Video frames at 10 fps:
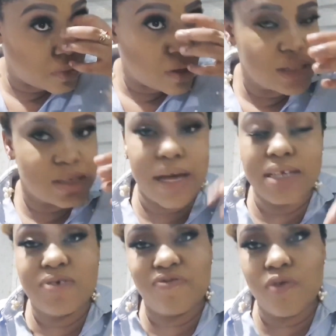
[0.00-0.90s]

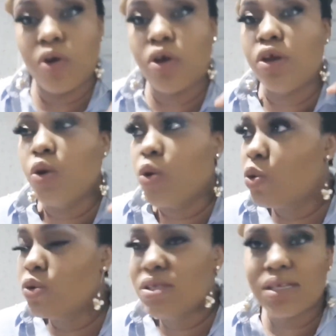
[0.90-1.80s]
search for
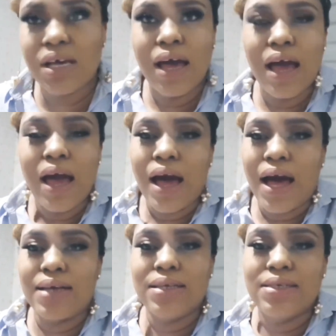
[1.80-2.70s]
clothes
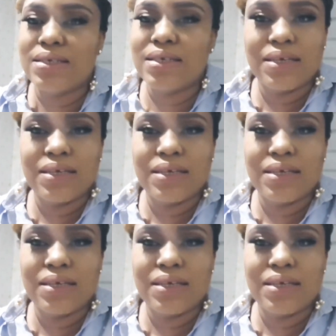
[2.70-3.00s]
and